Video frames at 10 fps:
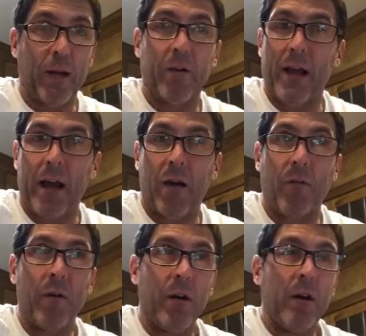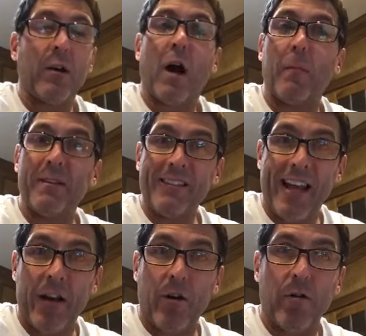player now,
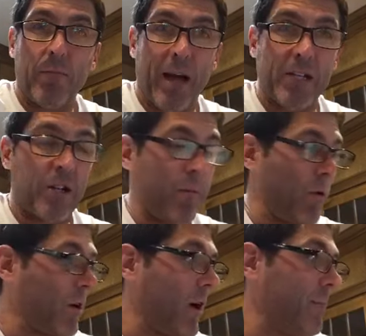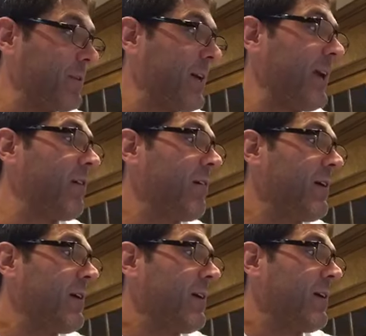commentator, basketball
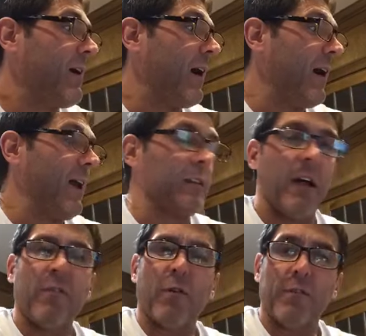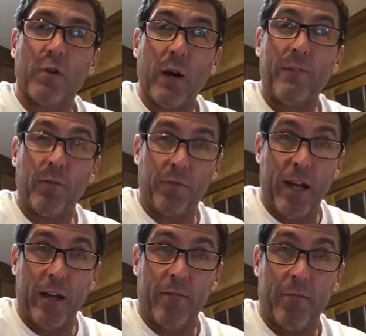commentator, uh, and lover of the Grateful
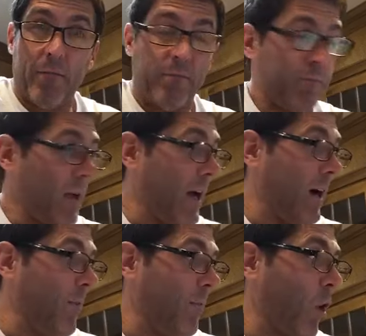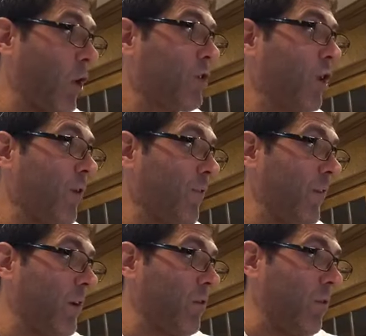Dead. Um, Art
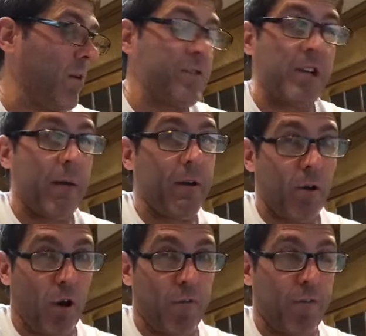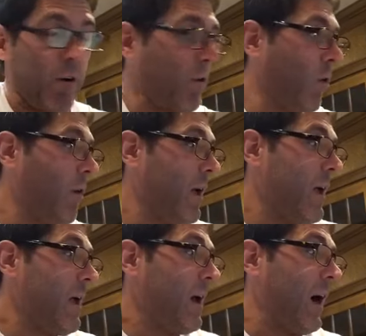Garfunkel of Simon and Garfunkel.
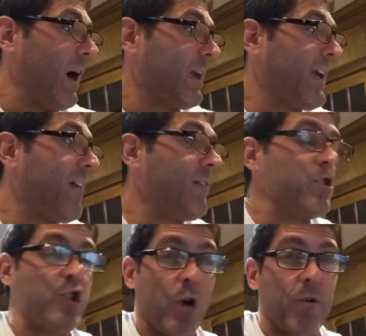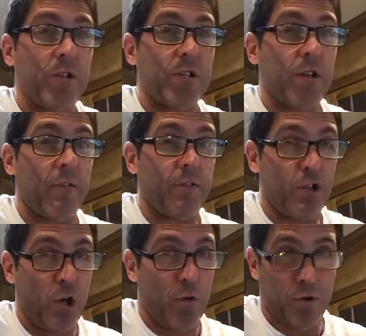Uh, Kevin Jonas of
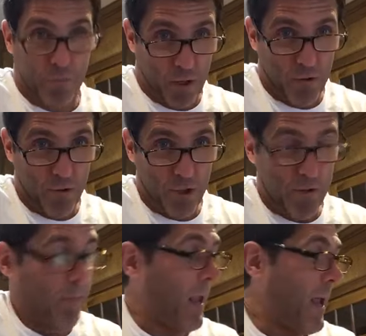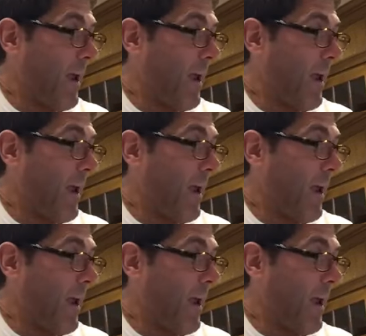the Jonas Brothers.